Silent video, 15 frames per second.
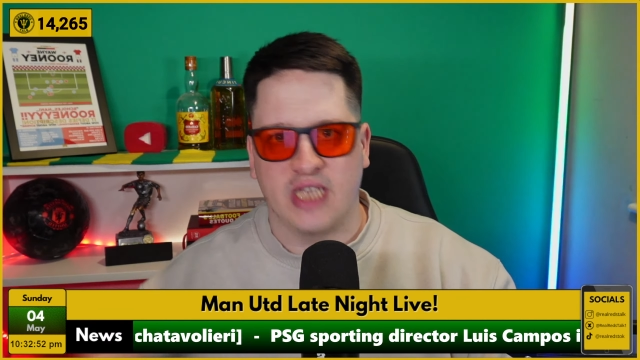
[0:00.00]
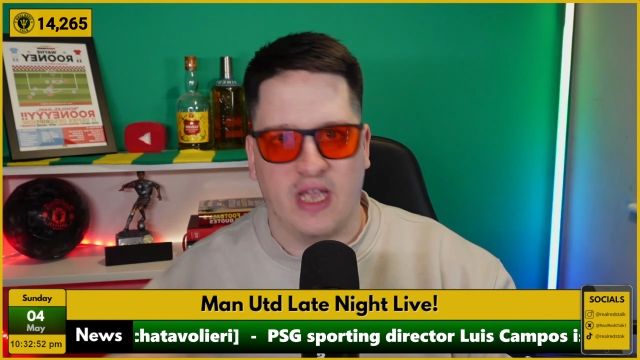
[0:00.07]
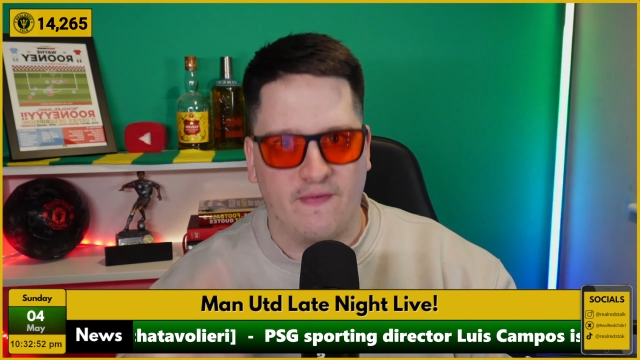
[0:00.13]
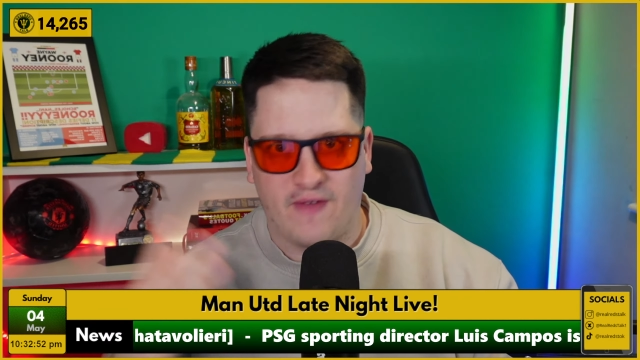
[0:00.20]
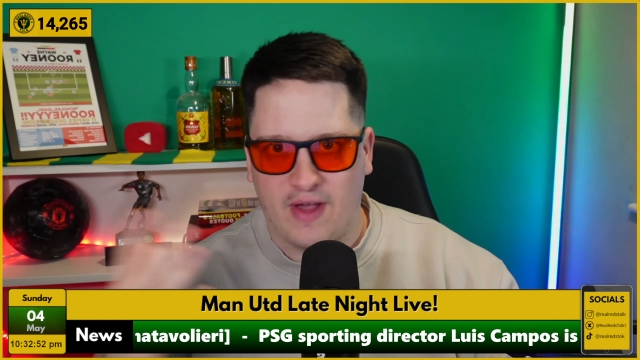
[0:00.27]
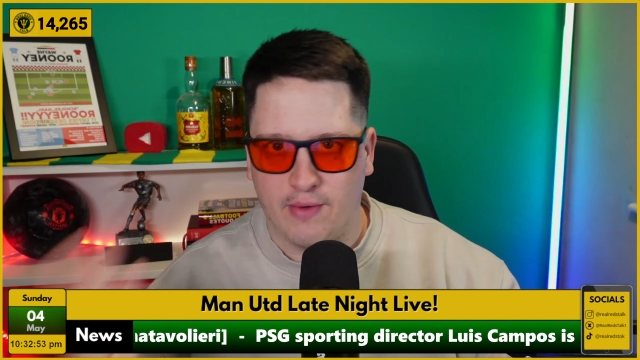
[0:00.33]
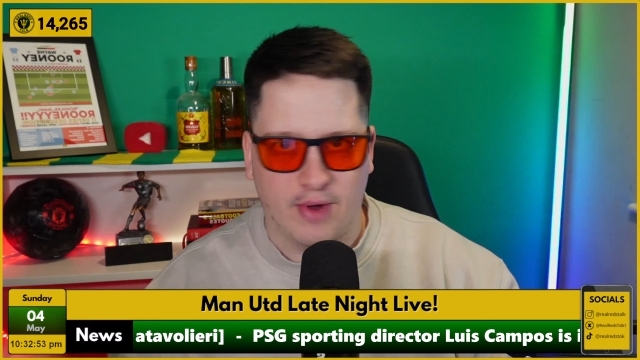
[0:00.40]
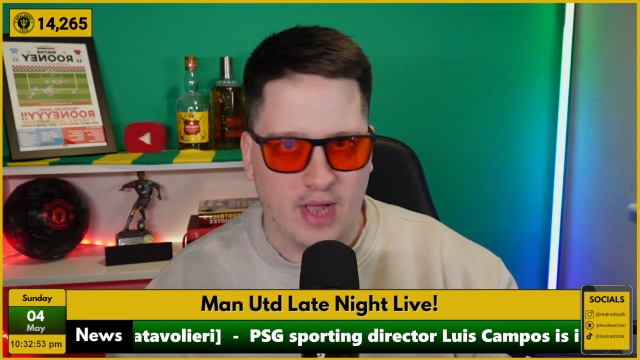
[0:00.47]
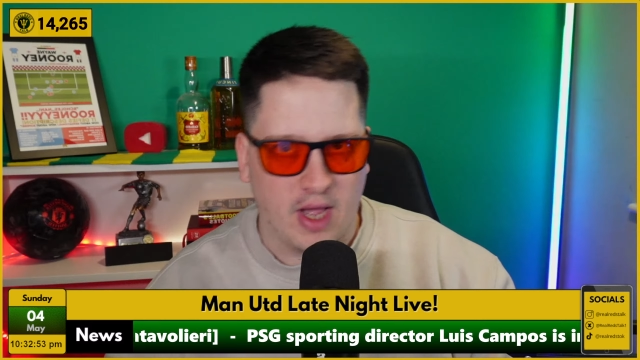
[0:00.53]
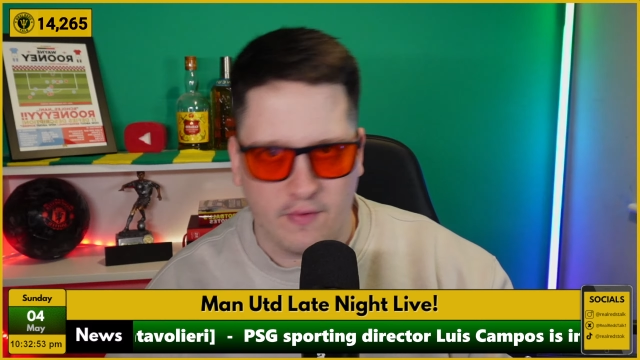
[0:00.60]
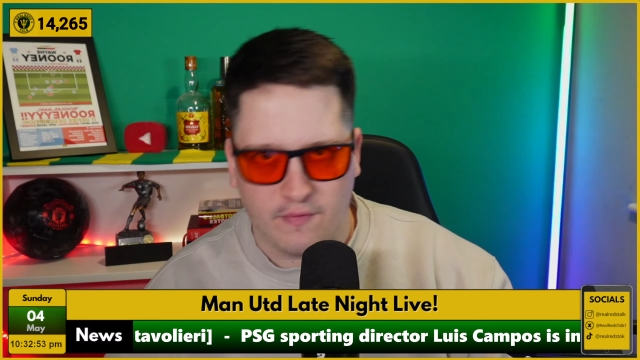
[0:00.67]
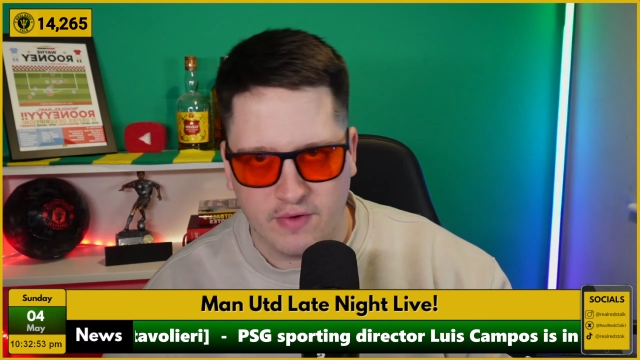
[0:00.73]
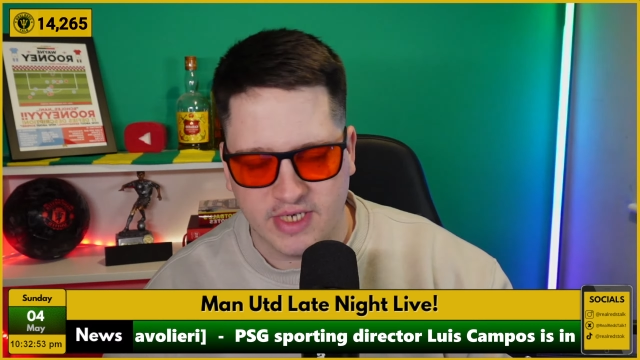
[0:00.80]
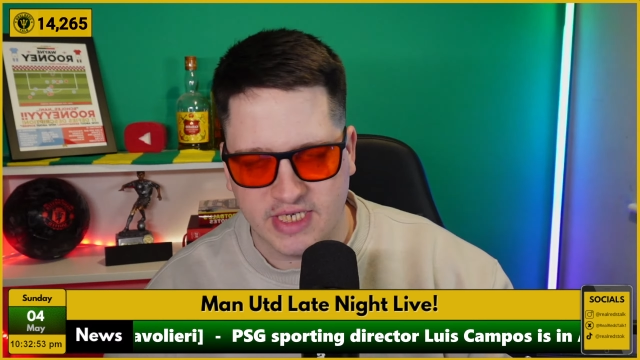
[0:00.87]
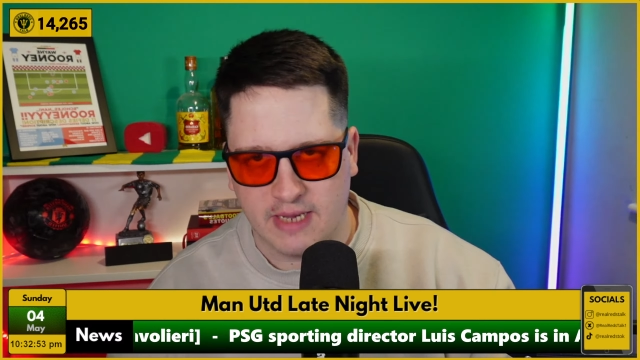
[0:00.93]
like Falcao,
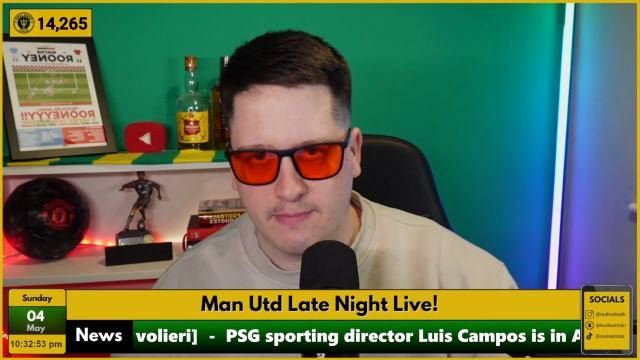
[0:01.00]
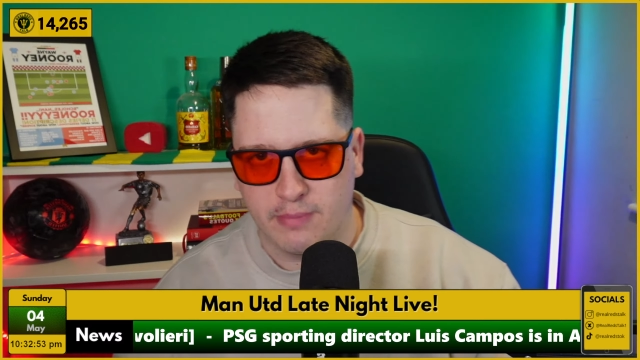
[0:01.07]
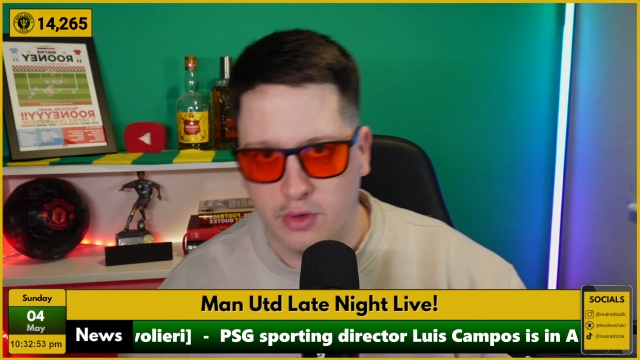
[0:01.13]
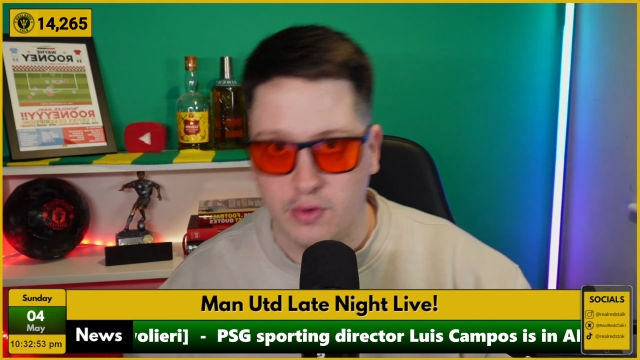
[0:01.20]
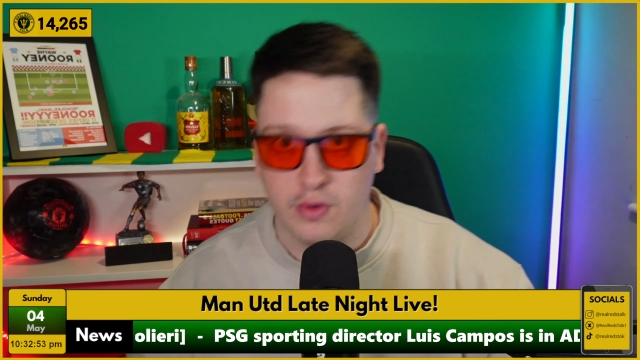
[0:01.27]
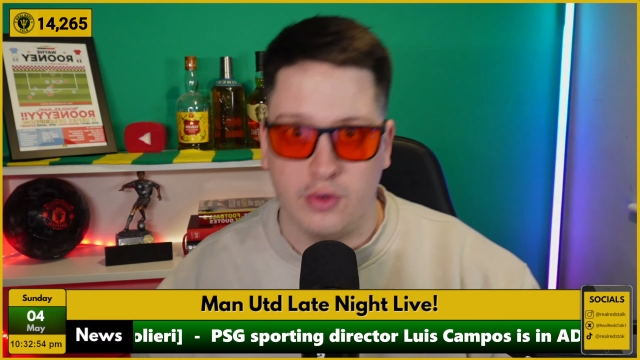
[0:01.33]
for example,